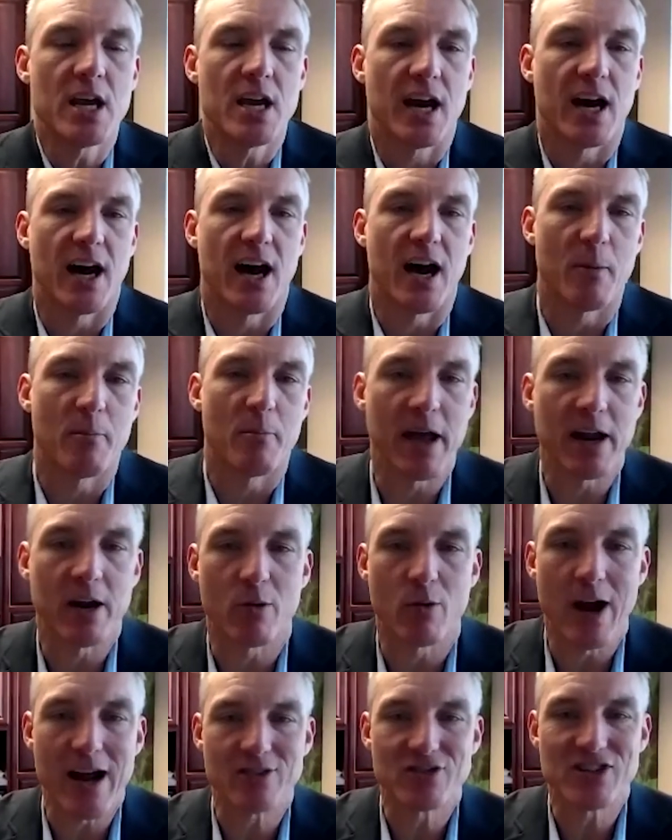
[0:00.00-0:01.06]
Been
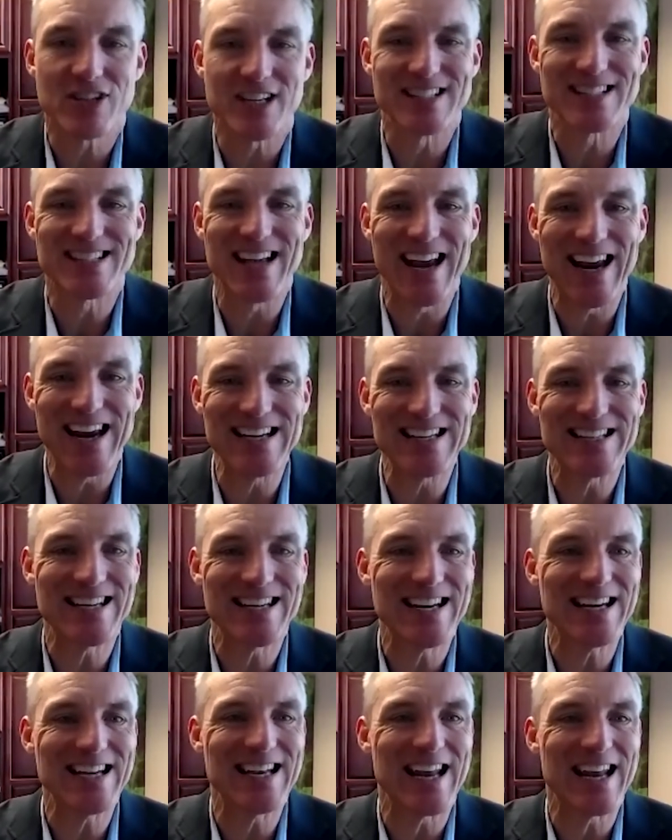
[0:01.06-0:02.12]
around since
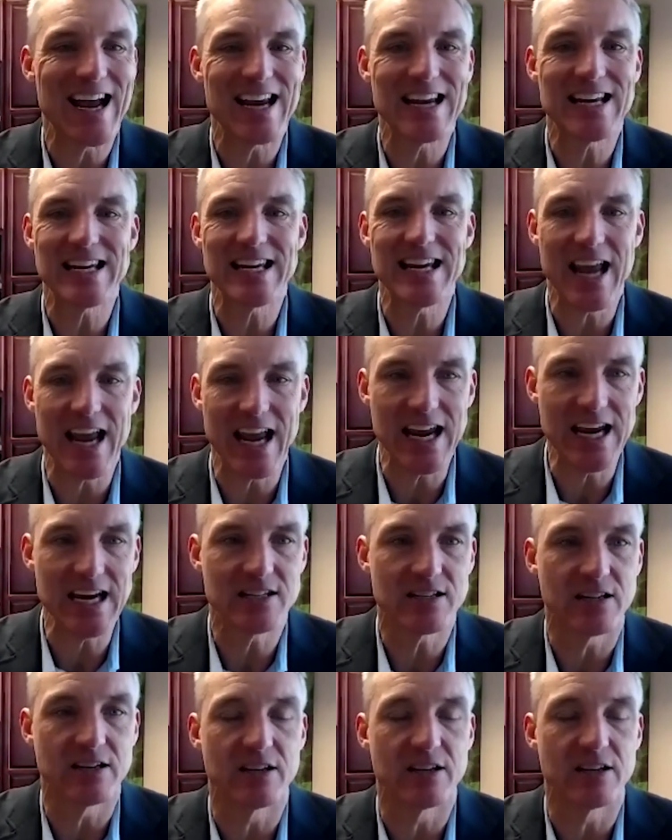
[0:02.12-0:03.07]
1898.